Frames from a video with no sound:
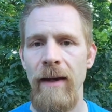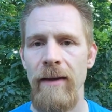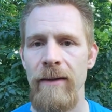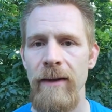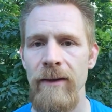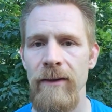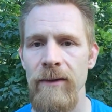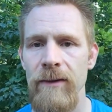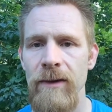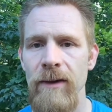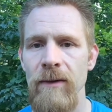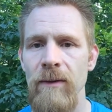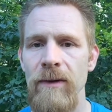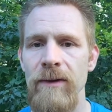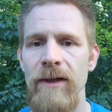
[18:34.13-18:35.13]
Dinosaurs
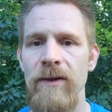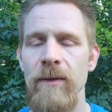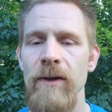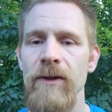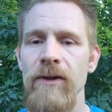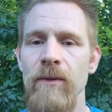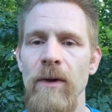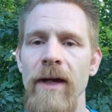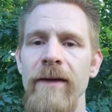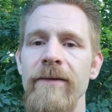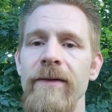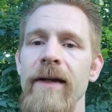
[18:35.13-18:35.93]
Terror World says, where's your wife?